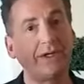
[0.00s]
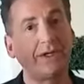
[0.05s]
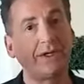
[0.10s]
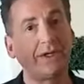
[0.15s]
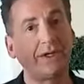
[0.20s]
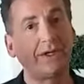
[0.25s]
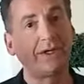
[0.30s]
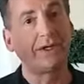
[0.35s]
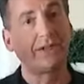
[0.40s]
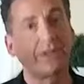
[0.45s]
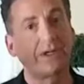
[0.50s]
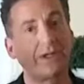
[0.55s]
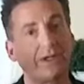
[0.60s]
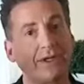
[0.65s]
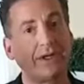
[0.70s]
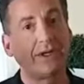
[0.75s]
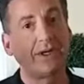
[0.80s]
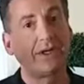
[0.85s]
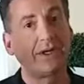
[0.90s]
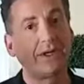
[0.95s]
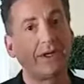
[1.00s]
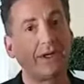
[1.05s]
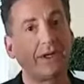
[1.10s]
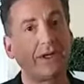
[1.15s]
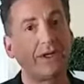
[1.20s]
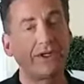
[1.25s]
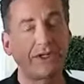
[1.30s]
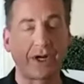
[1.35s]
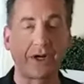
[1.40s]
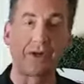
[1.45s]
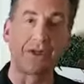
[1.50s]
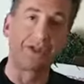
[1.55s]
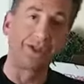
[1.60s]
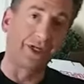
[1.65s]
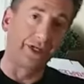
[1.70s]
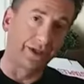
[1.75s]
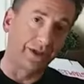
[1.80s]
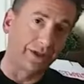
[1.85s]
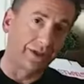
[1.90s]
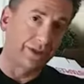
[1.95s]
John Wiley and Sons. John, did,
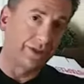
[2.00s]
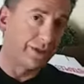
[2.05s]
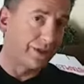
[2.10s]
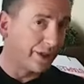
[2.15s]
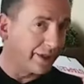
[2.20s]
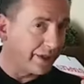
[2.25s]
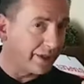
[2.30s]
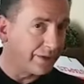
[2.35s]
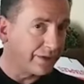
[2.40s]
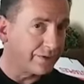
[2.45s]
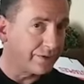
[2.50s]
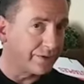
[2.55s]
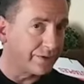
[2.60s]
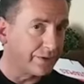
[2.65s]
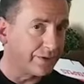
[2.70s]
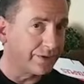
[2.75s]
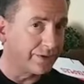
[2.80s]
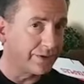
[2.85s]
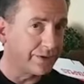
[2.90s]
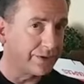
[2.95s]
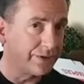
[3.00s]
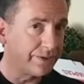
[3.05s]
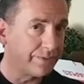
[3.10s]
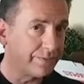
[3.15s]
did I introduce you to them?